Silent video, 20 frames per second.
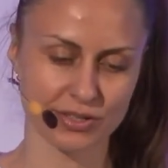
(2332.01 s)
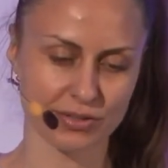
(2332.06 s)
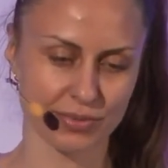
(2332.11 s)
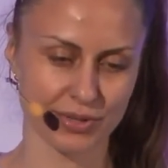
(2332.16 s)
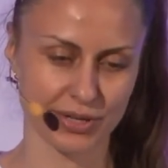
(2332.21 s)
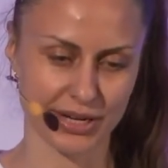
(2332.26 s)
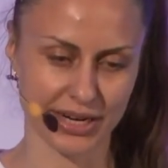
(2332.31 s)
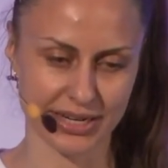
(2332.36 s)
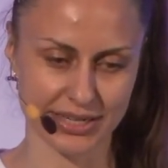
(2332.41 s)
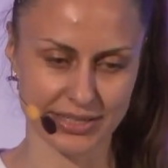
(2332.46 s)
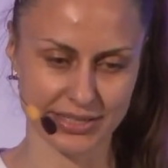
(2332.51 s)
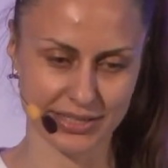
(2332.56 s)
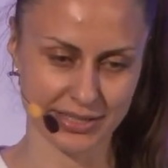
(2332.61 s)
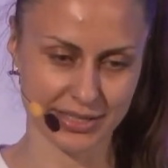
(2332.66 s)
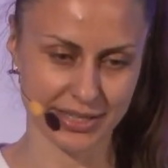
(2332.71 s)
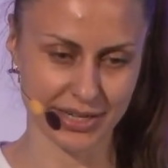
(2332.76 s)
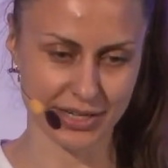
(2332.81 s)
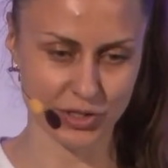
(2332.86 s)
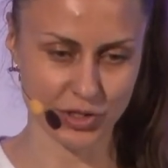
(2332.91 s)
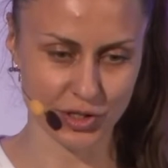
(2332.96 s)
Kubernetes
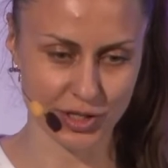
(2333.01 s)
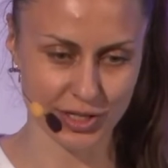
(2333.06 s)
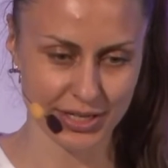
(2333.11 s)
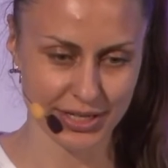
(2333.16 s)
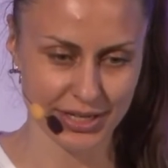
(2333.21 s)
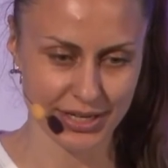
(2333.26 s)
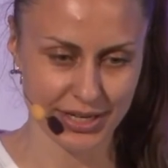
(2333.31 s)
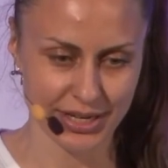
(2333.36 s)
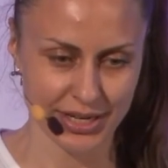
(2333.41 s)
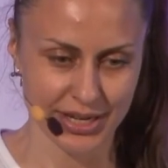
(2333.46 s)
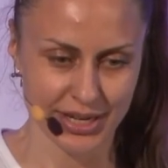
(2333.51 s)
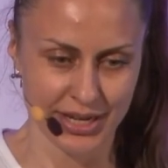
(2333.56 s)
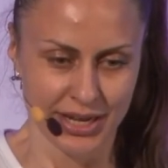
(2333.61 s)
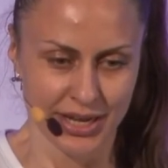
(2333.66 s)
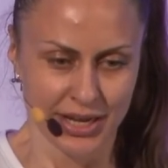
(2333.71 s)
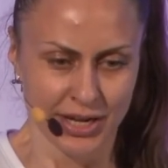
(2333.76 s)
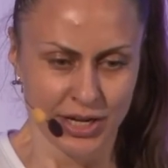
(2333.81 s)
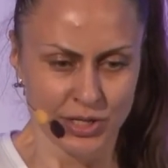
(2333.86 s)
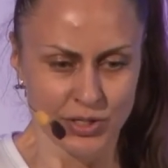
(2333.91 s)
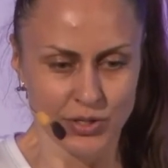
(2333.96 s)
extension.
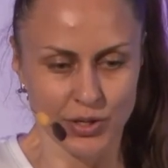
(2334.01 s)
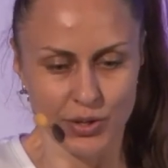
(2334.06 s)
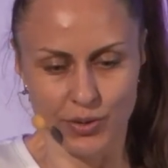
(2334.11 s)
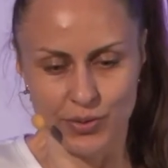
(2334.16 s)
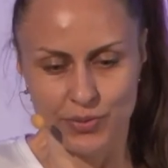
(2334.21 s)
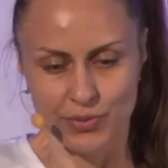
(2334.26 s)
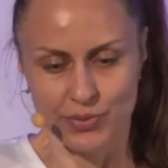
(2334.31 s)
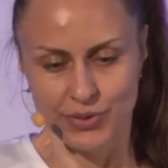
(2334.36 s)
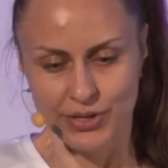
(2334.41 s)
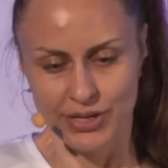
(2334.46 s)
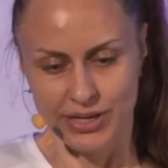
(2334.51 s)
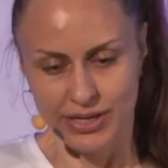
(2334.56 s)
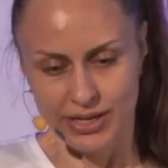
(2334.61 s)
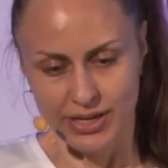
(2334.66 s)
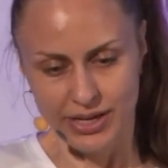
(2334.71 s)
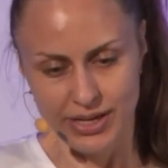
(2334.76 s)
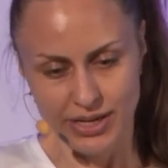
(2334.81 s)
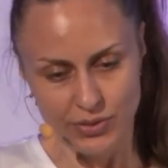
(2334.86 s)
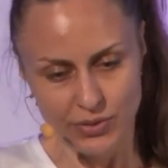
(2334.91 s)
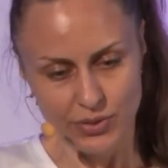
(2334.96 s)
So
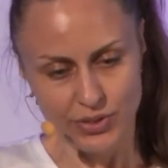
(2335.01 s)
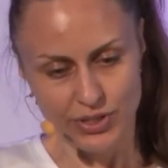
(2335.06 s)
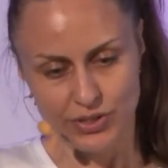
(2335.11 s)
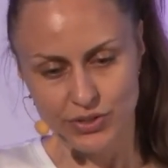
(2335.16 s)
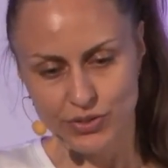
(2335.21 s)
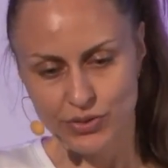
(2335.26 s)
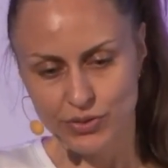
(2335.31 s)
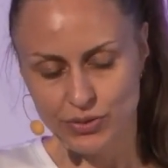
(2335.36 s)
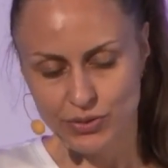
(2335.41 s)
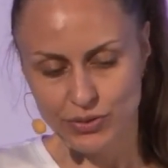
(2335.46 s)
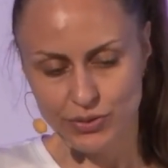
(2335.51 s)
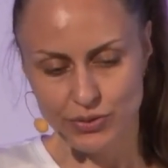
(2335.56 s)
in order to